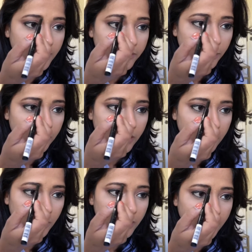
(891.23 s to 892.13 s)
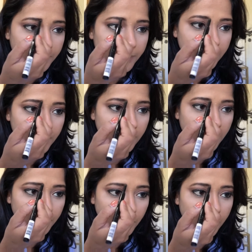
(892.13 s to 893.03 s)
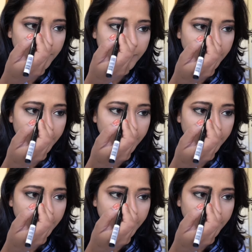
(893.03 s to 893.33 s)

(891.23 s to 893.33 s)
but for a grown-up, you need more.